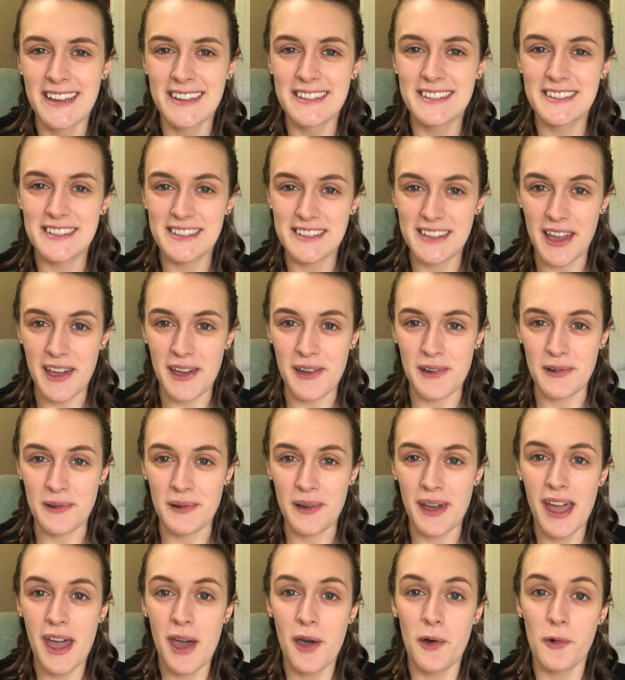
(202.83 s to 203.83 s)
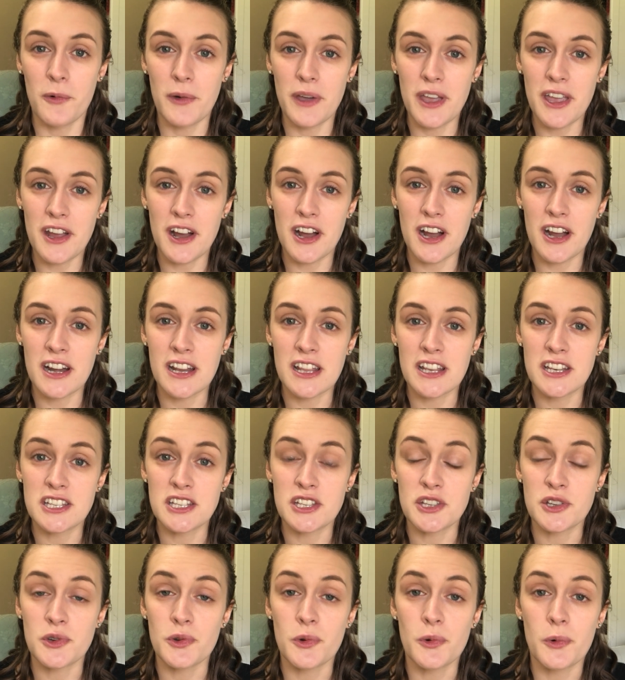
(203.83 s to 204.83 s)
So we are gonna
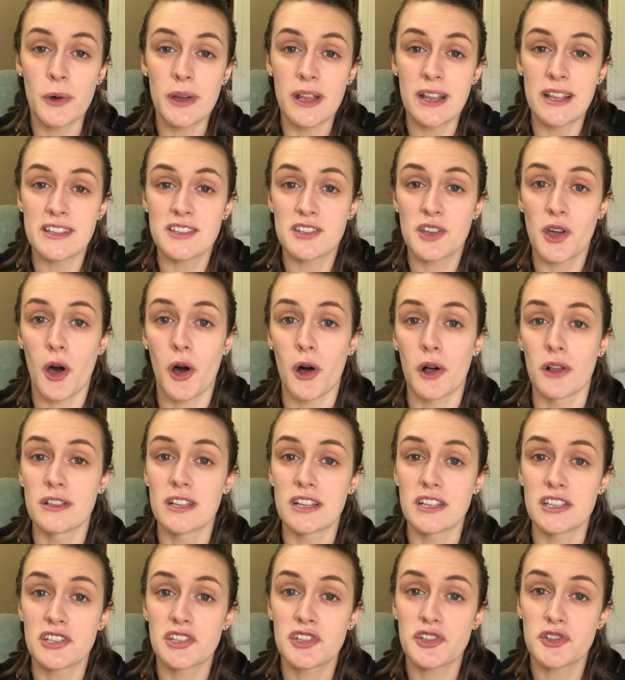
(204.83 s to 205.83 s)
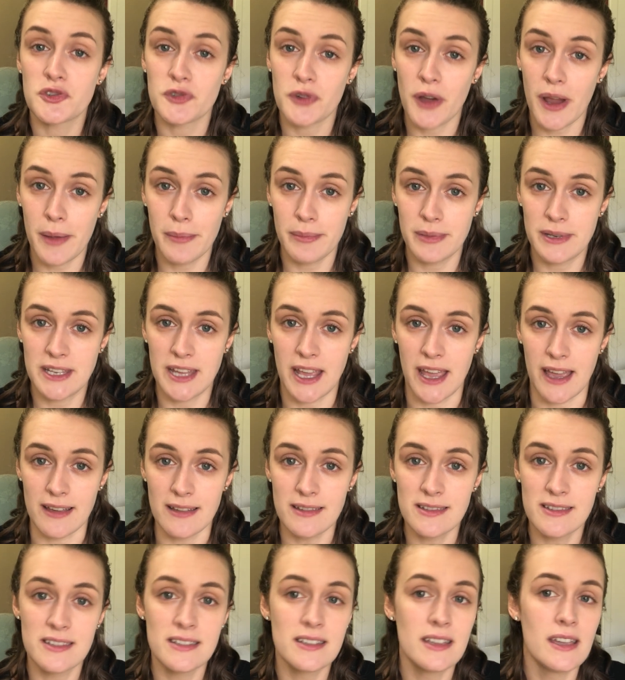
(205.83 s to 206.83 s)
do what is called a stripe
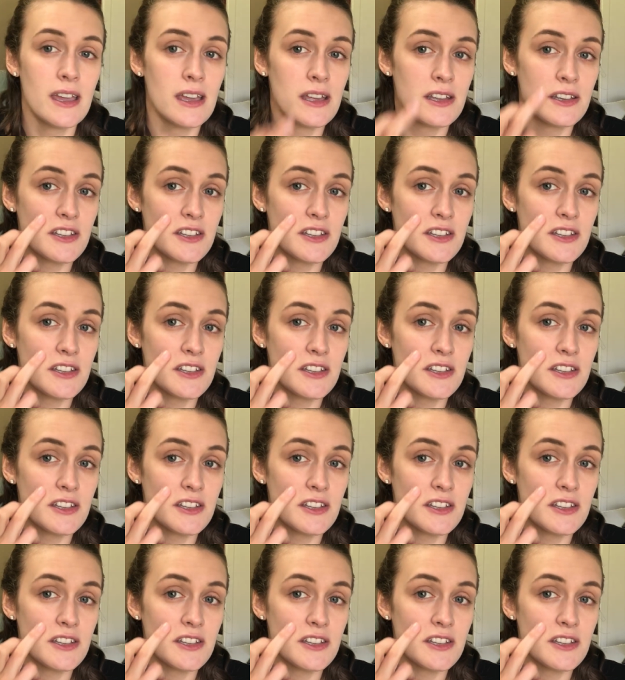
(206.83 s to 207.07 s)
test,